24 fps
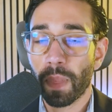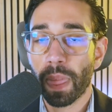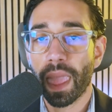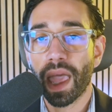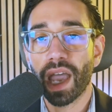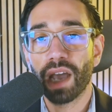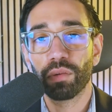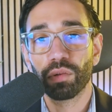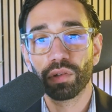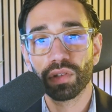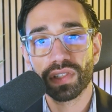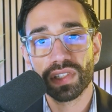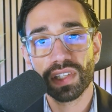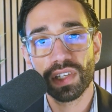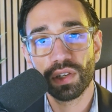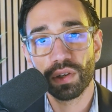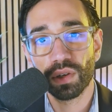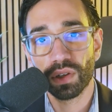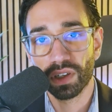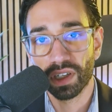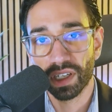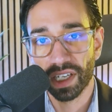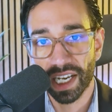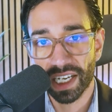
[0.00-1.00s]
I will see you
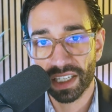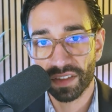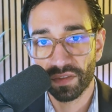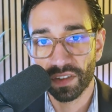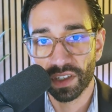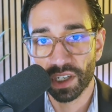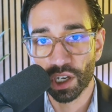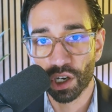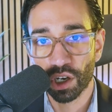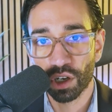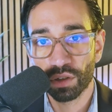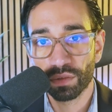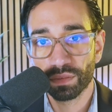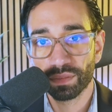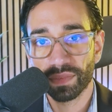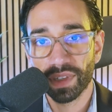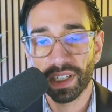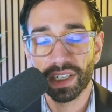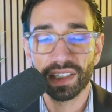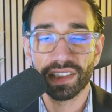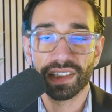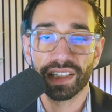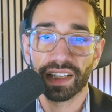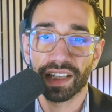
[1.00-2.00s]
in the next video.
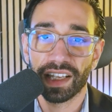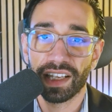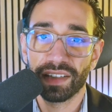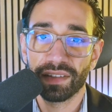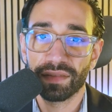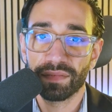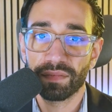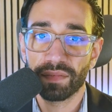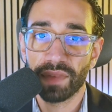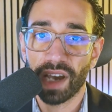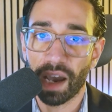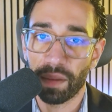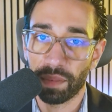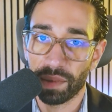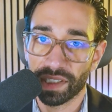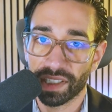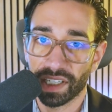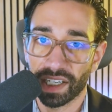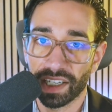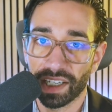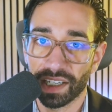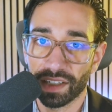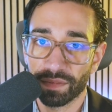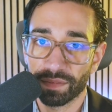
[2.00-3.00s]
And until then, happy
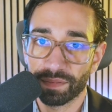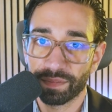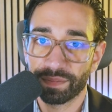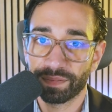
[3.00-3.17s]
signing.